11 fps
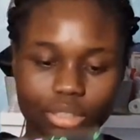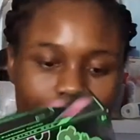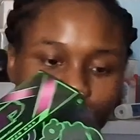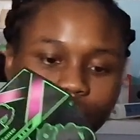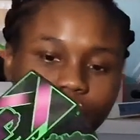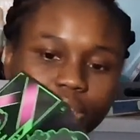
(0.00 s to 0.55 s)

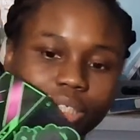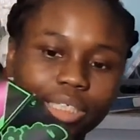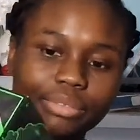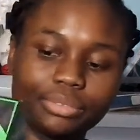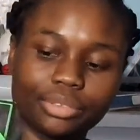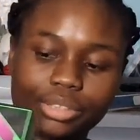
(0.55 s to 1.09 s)
This is it.
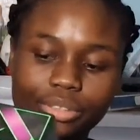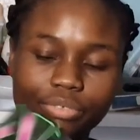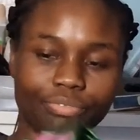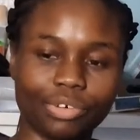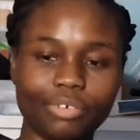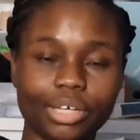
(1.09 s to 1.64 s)

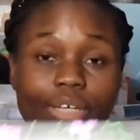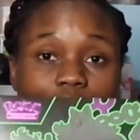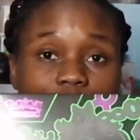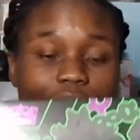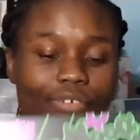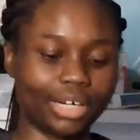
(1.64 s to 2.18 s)
Very,
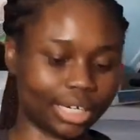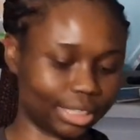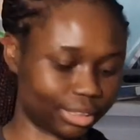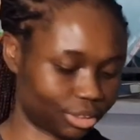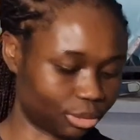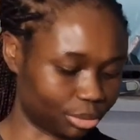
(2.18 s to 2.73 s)
very nice,
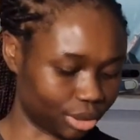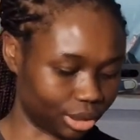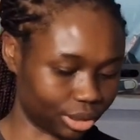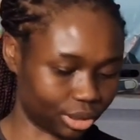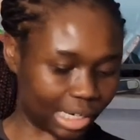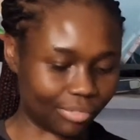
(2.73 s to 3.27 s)
to be
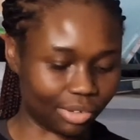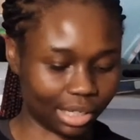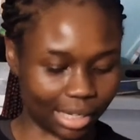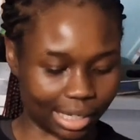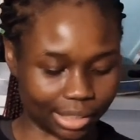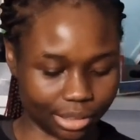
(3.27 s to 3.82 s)
honest. I really
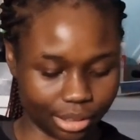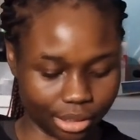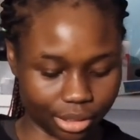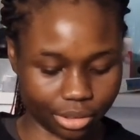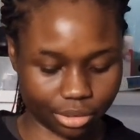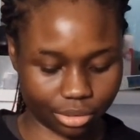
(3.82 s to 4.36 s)
like the